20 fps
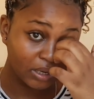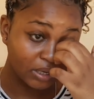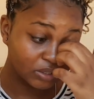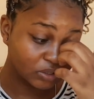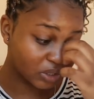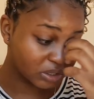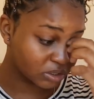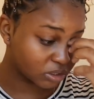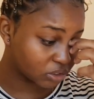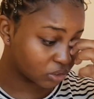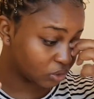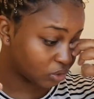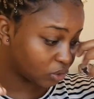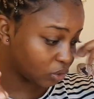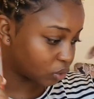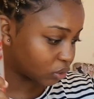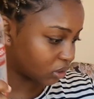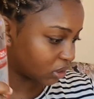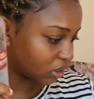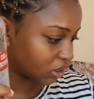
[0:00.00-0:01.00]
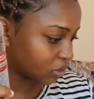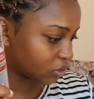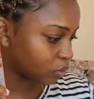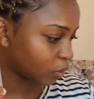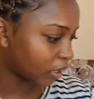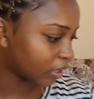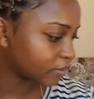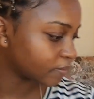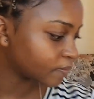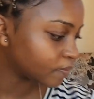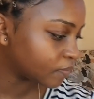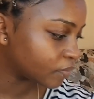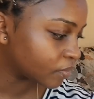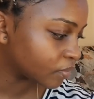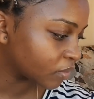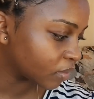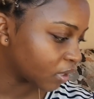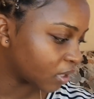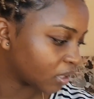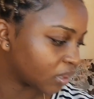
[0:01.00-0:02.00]
so i just use this one
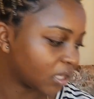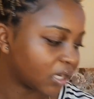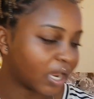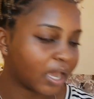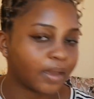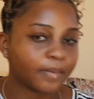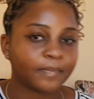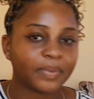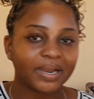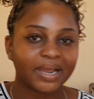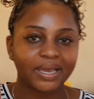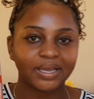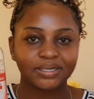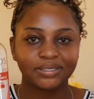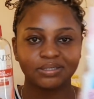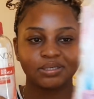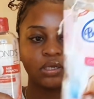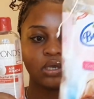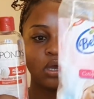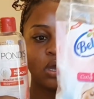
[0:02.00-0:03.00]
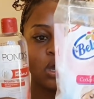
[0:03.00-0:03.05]
and then i apply it